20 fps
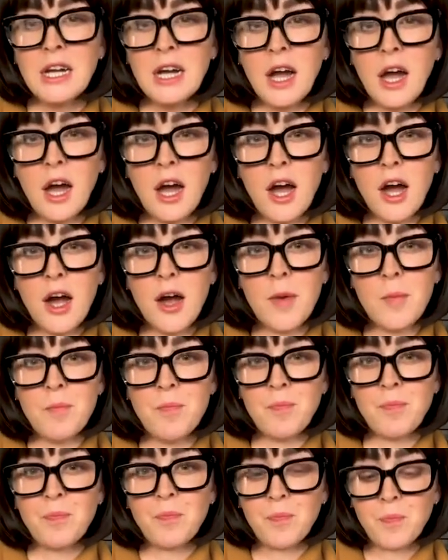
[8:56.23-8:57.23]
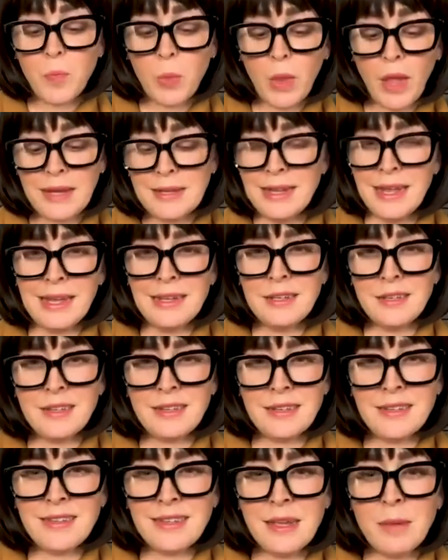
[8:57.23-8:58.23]
Does
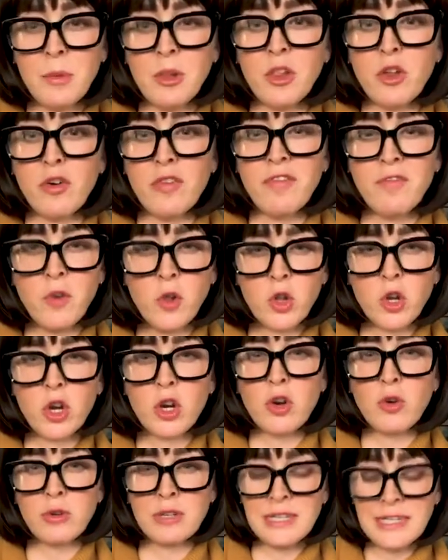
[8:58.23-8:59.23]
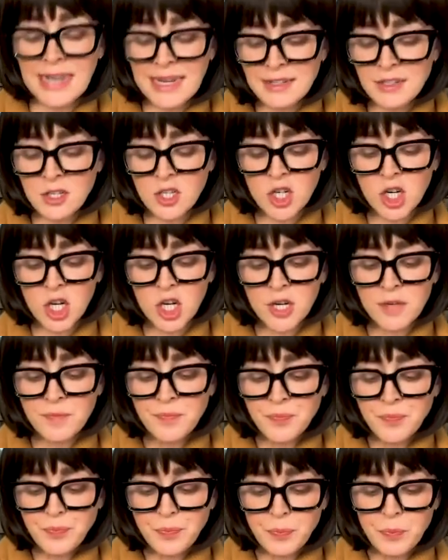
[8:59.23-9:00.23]
it seem a little fuller or denser?
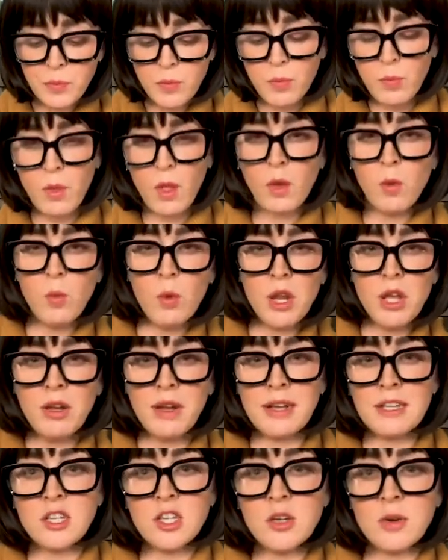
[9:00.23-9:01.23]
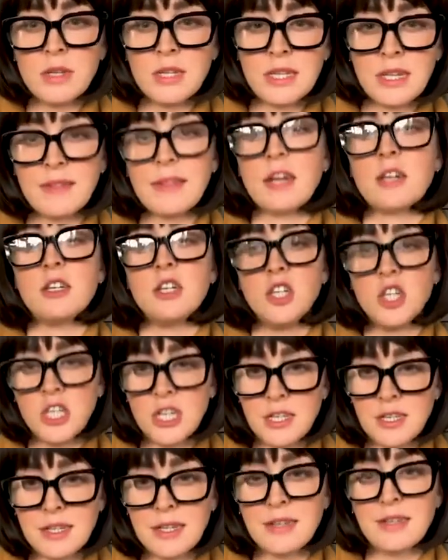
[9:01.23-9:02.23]
What are you guys noticing there?
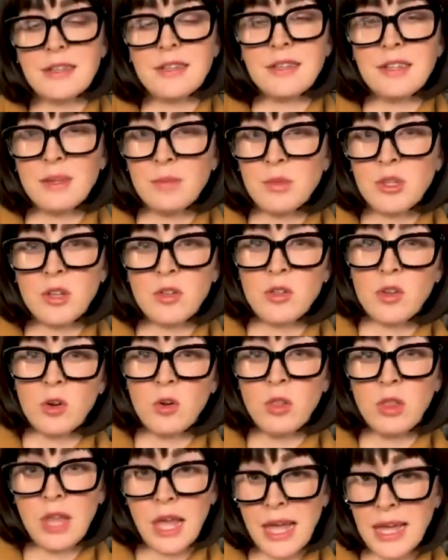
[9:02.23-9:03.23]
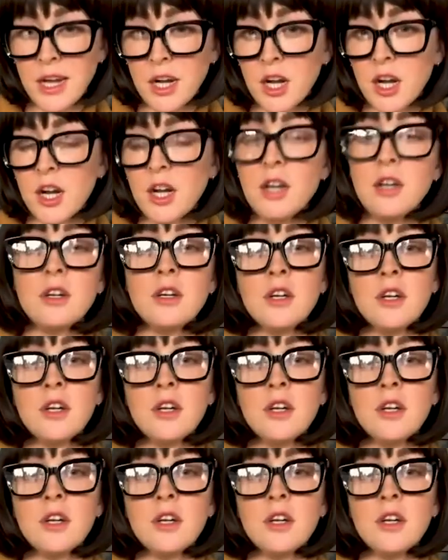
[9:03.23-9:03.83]
Tashina says it seems a little lighter,